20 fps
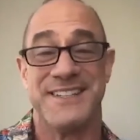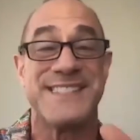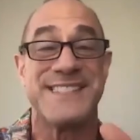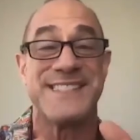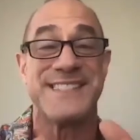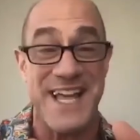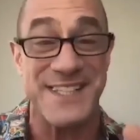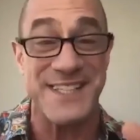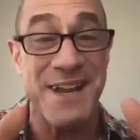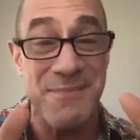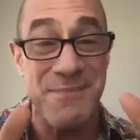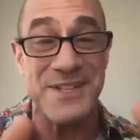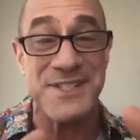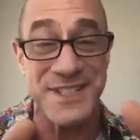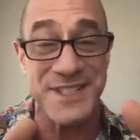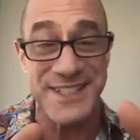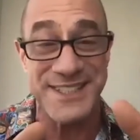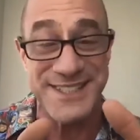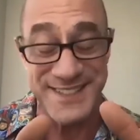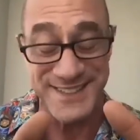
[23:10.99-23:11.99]
and very
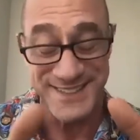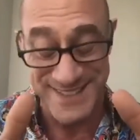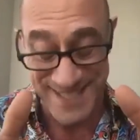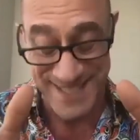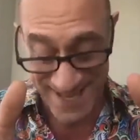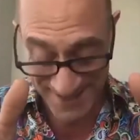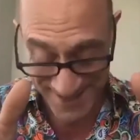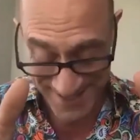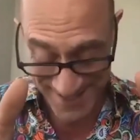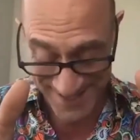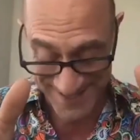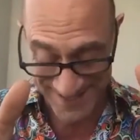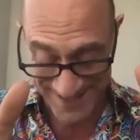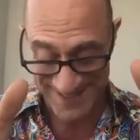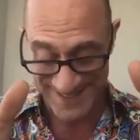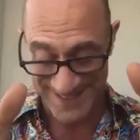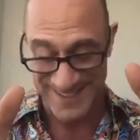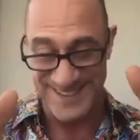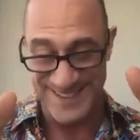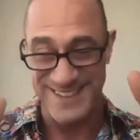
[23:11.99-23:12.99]
intense. Did I mention it's
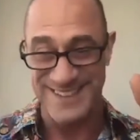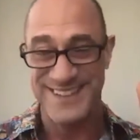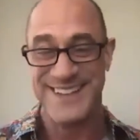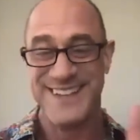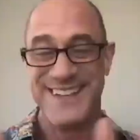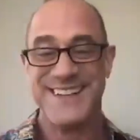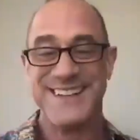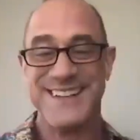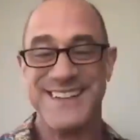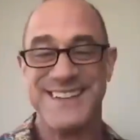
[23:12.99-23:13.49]
intense?